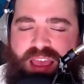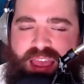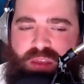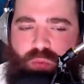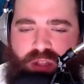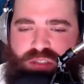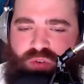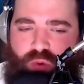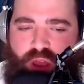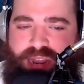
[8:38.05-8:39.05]
and he wants to
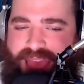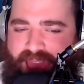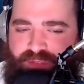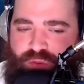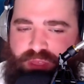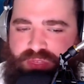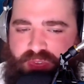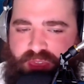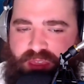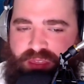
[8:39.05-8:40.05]
run
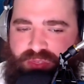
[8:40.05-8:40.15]
everything